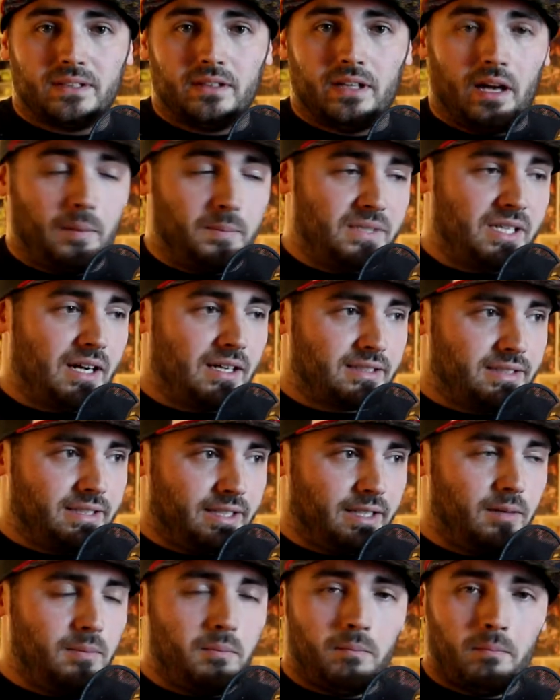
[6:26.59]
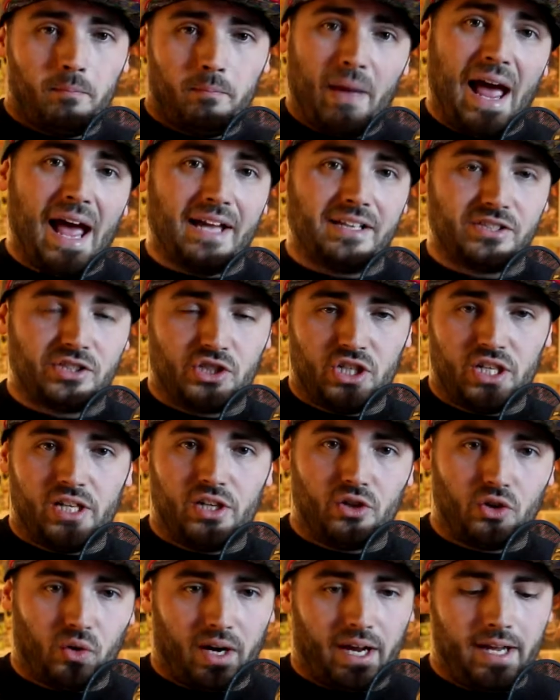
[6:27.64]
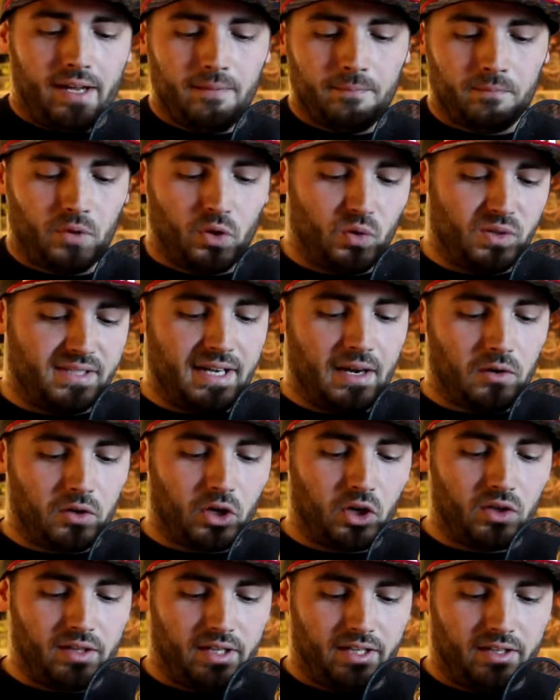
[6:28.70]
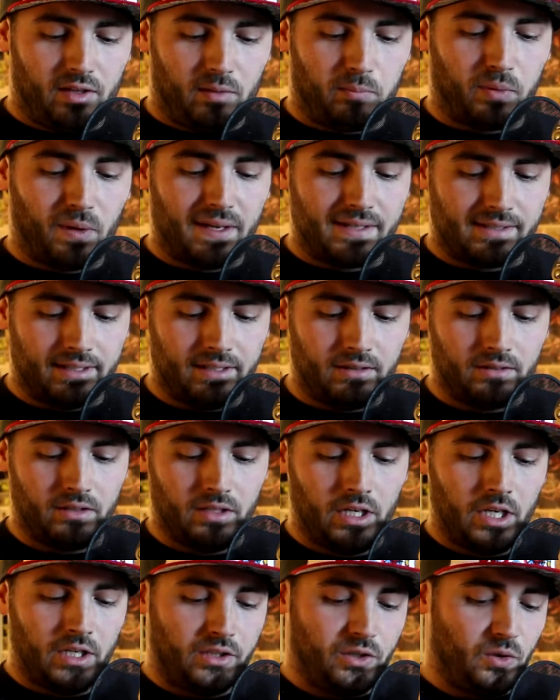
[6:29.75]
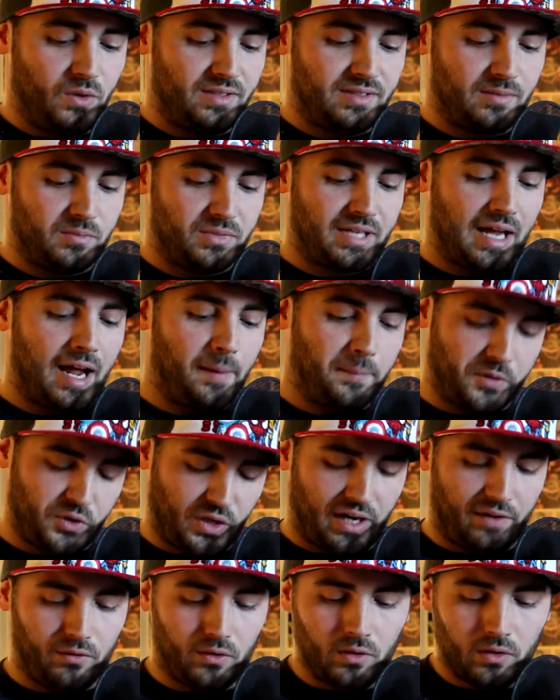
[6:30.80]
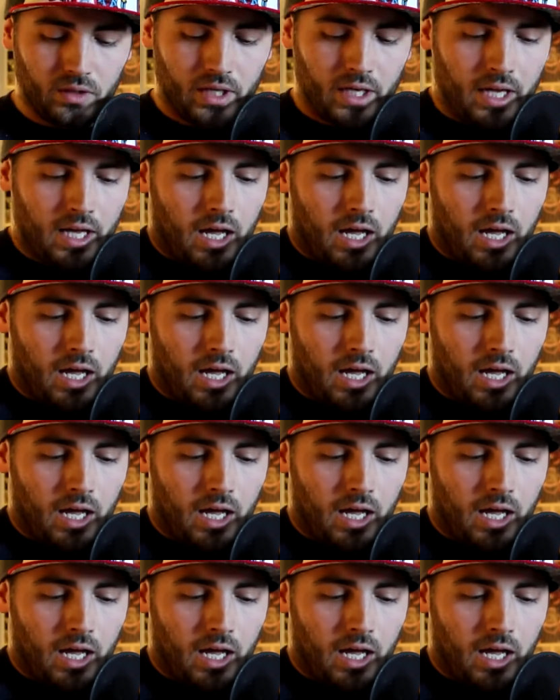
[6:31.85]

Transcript: abducted past Jean Grey, who is now currently in the present due to some time travel.